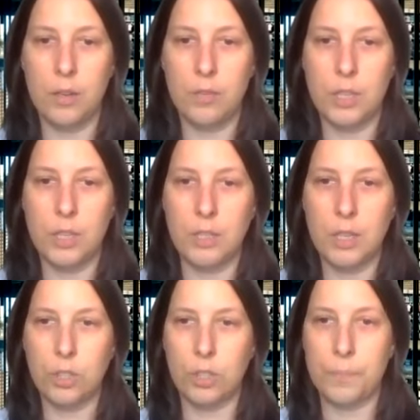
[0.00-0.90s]
of today's
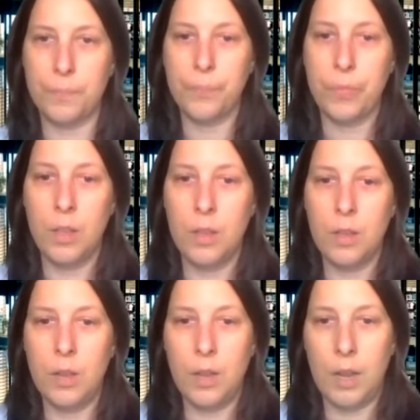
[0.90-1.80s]
session.
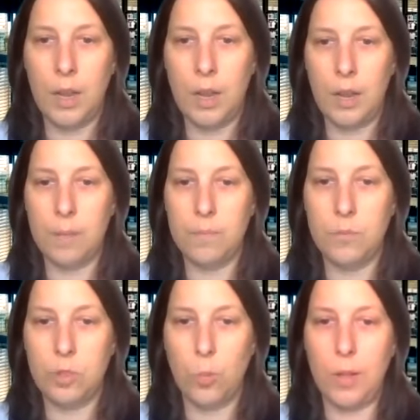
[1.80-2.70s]

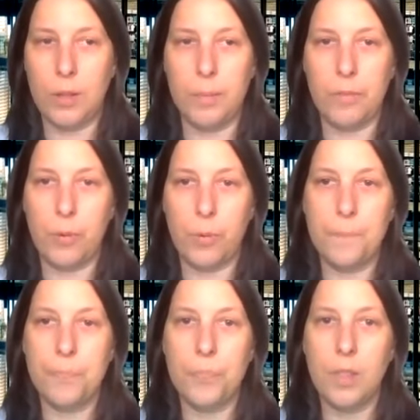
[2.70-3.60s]
So welcome
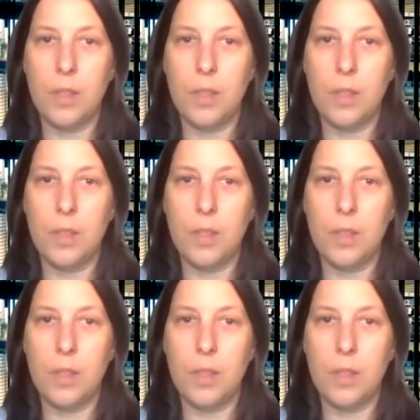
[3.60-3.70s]
everyone.